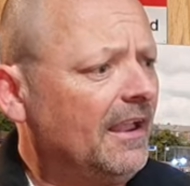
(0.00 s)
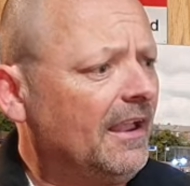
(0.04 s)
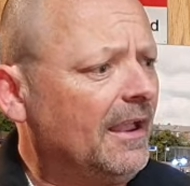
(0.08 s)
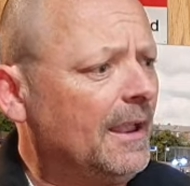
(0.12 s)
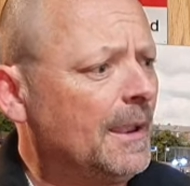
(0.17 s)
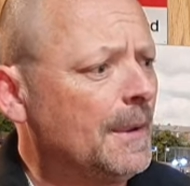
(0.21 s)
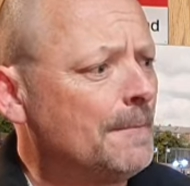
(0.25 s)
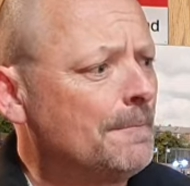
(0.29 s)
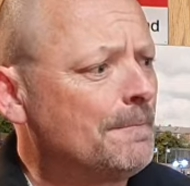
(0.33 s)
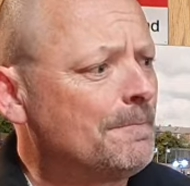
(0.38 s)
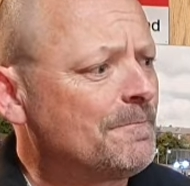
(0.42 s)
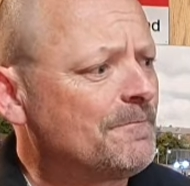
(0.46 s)

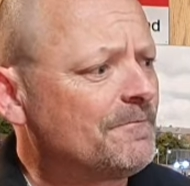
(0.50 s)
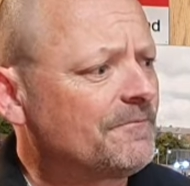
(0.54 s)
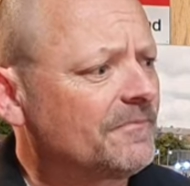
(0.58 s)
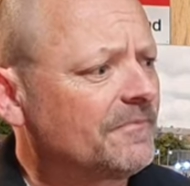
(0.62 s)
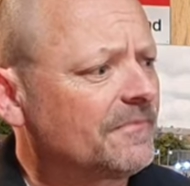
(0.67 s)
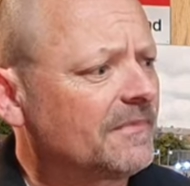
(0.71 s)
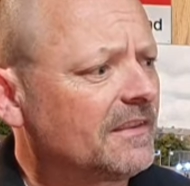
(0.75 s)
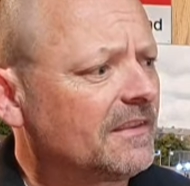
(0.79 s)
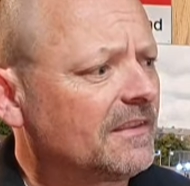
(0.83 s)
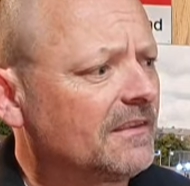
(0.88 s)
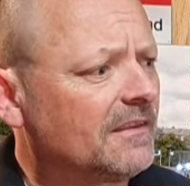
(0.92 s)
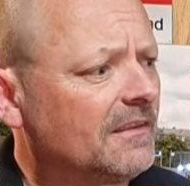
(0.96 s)
Um,
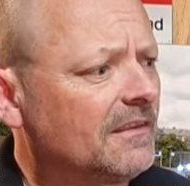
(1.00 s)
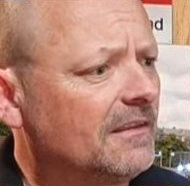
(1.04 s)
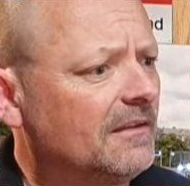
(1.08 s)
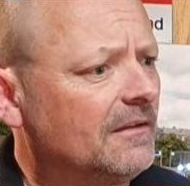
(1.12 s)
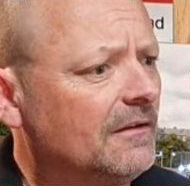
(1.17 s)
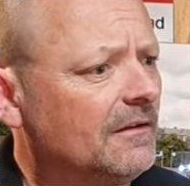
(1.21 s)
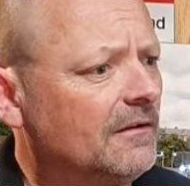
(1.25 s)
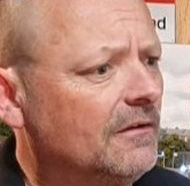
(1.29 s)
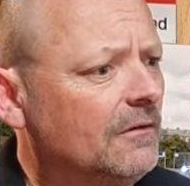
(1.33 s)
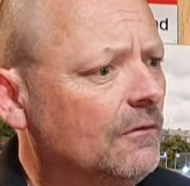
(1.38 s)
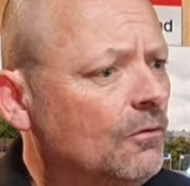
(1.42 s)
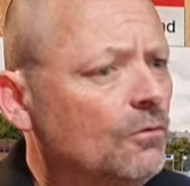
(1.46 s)

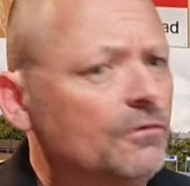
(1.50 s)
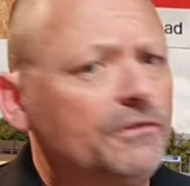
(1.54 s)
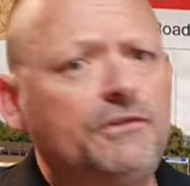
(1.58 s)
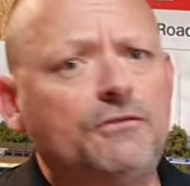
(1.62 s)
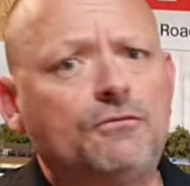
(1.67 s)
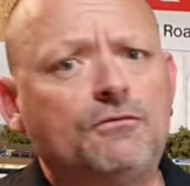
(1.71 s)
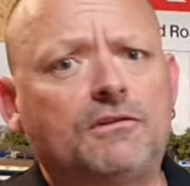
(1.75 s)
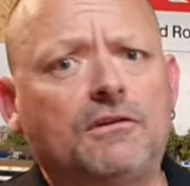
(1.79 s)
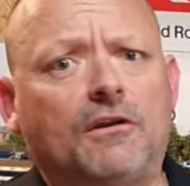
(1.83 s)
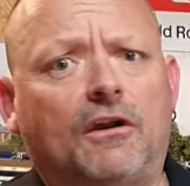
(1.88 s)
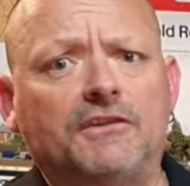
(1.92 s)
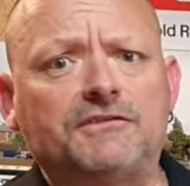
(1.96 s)
all
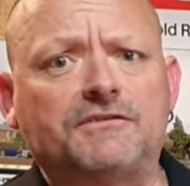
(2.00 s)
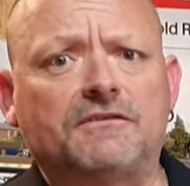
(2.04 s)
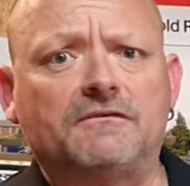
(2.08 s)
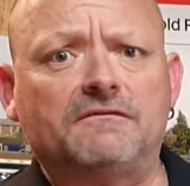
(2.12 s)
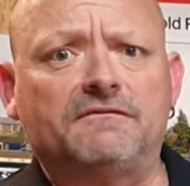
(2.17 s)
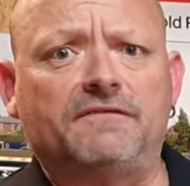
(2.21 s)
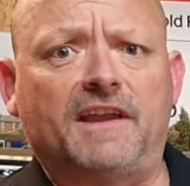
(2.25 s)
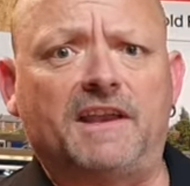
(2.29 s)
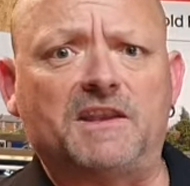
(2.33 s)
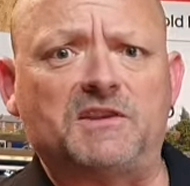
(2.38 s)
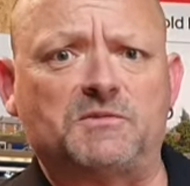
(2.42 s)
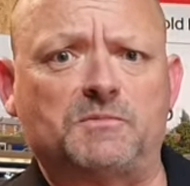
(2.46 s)
you guys
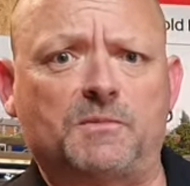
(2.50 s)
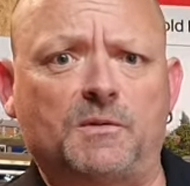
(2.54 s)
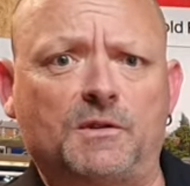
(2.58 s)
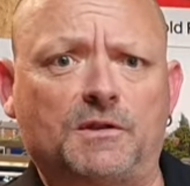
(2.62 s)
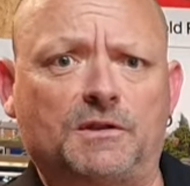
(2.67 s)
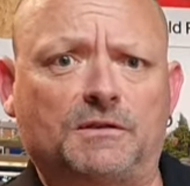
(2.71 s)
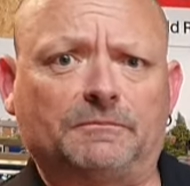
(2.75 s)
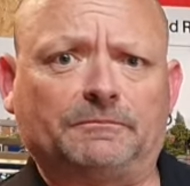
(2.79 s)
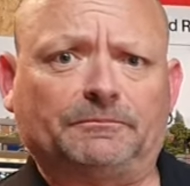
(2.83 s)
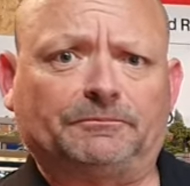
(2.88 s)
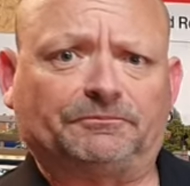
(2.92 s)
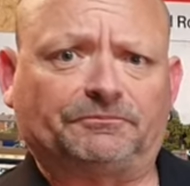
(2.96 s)
on Facebook,